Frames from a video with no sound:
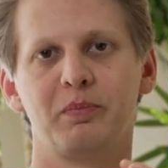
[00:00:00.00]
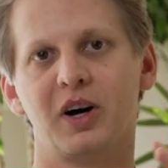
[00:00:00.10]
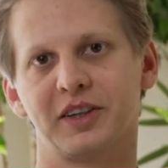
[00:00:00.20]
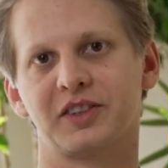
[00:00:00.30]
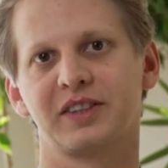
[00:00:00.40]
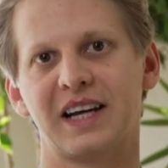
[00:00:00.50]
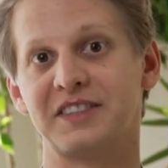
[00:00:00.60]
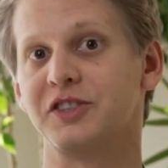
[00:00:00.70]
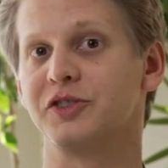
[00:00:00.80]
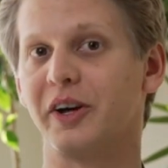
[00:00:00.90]
But
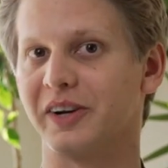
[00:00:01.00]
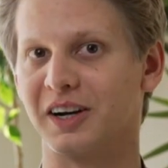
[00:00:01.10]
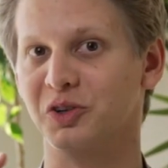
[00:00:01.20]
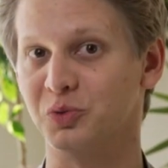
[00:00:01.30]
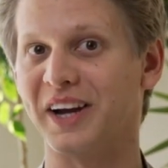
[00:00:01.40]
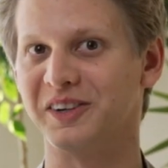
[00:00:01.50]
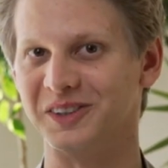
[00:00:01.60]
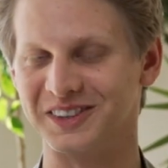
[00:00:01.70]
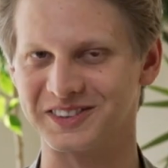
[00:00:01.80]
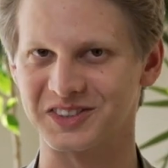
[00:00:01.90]
as it's not a
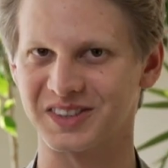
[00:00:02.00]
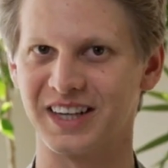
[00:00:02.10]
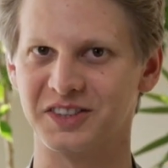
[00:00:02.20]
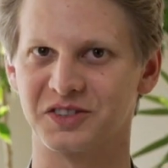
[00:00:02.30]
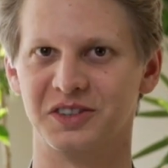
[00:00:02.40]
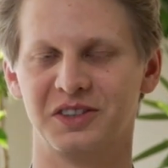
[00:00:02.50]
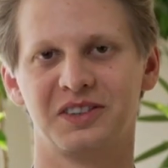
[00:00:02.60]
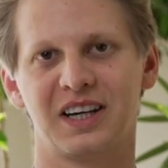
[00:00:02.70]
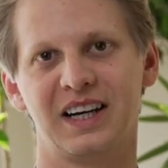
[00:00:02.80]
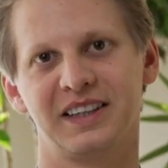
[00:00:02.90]
grinder, it's a
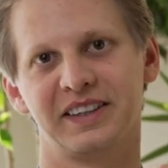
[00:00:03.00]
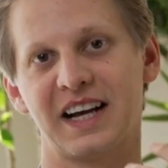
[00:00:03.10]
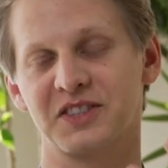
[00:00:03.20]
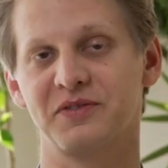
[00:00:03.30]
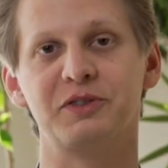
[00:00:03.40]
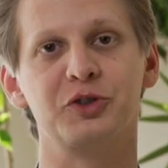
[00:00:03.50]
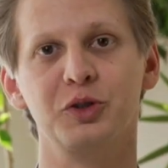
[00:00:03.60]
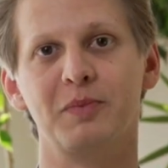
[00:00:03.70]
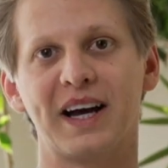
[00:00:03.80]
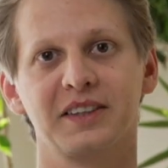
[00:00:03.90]
slicer, and it has
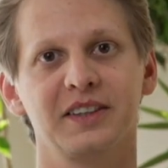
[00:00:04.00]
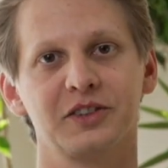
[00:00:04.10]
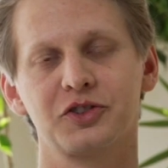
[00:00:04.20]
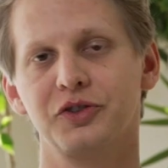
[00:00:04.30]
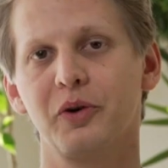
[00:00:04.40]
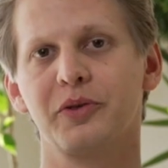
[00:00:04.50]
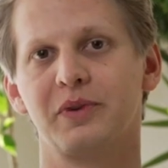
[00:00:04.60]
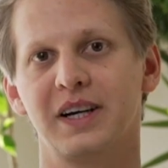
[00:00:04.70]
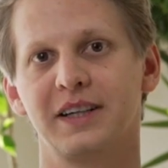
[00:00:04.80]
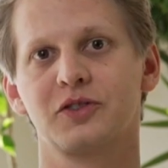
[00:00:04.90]
52 magnets, no
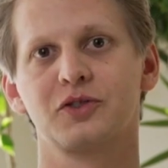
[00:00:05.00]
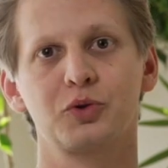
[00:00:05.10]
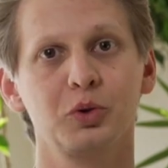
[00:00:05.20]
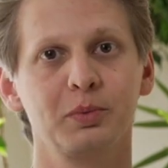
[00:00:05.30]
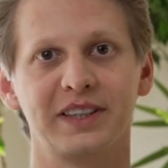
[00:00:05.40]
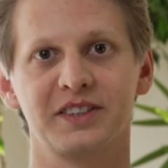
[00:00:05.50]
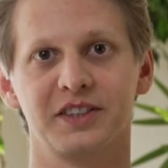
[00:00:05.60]
threads, dual blade